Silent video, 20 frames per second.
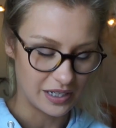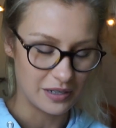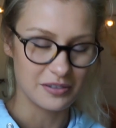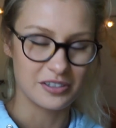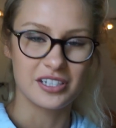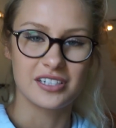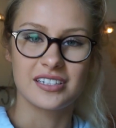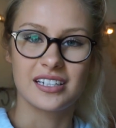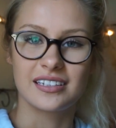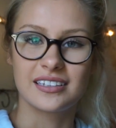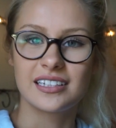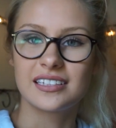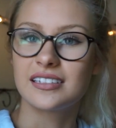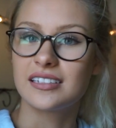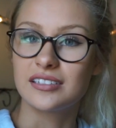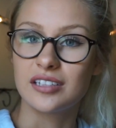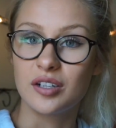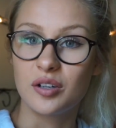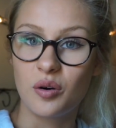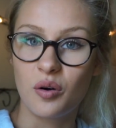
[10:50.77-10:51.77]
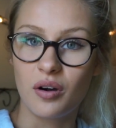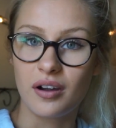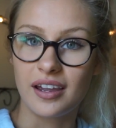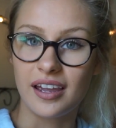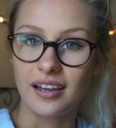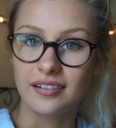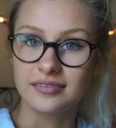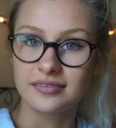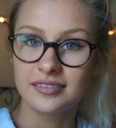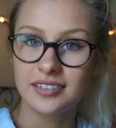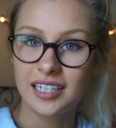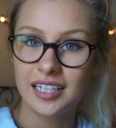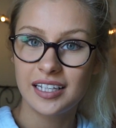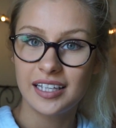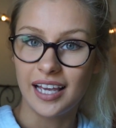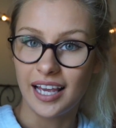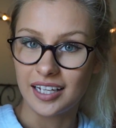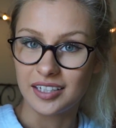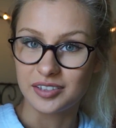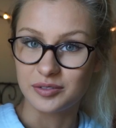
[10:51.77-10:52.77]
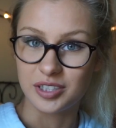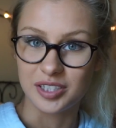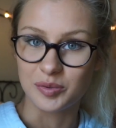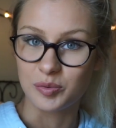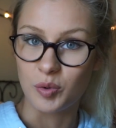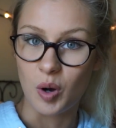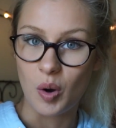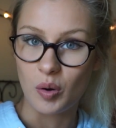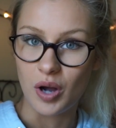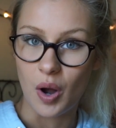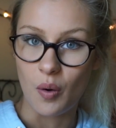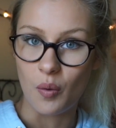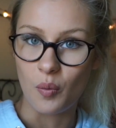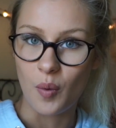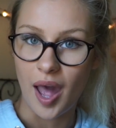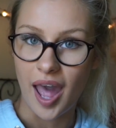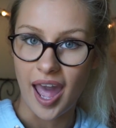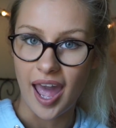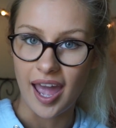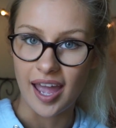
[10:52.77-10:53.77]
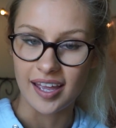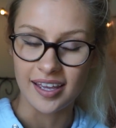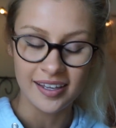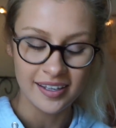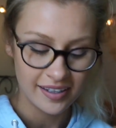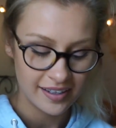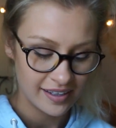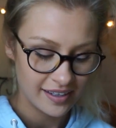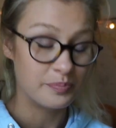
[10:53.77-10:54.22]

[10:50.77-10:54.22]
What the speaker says: I was just like, this is annoying, it just won't go away.